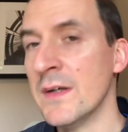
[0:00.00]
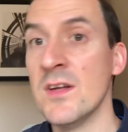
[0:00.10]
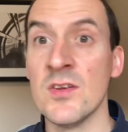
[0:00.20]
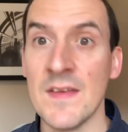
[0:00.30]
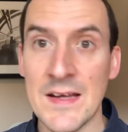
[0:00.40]

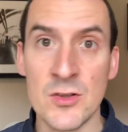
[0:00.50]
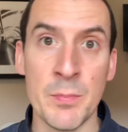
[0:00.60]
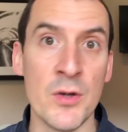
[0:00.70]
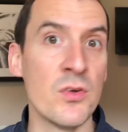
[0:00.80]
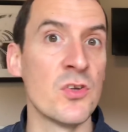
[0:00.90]
So that's a
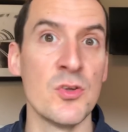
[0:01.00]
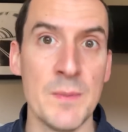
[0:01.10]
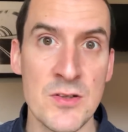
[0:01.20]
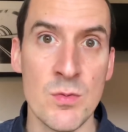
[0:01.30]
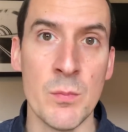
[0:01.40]
bonus,
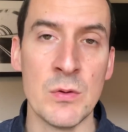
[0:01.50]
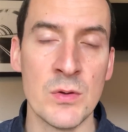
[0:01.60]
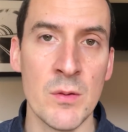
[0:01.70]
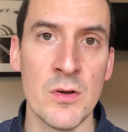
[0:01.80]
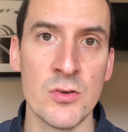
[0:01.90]
especially when we all
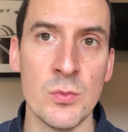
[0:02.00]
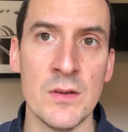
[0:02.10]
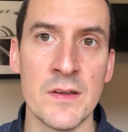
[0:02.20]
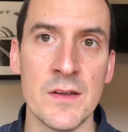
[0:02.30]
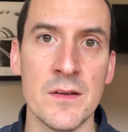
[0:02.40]
know Arsenal are
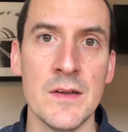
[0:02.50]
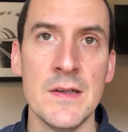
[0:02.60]
looking at